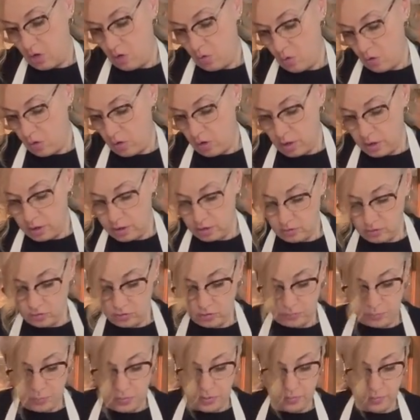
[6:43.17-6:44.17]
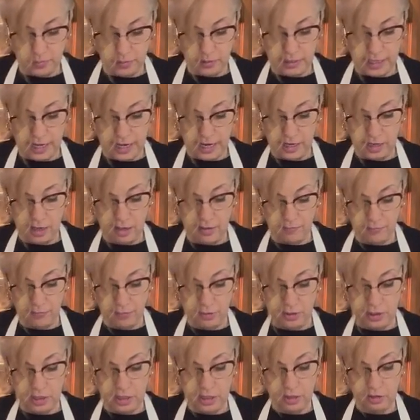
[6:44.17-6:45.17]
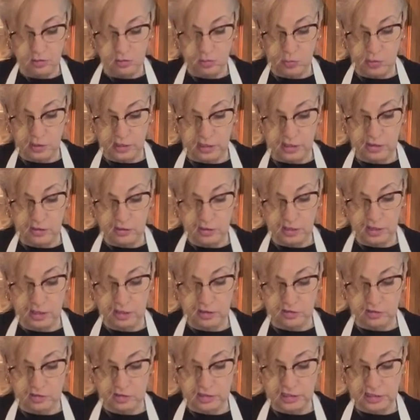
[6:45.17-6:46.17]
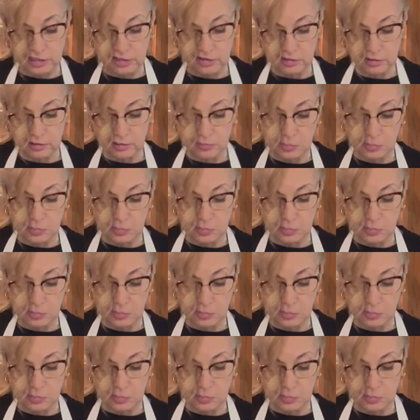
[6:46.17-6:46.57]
New Orleans, people line up for these when they're in season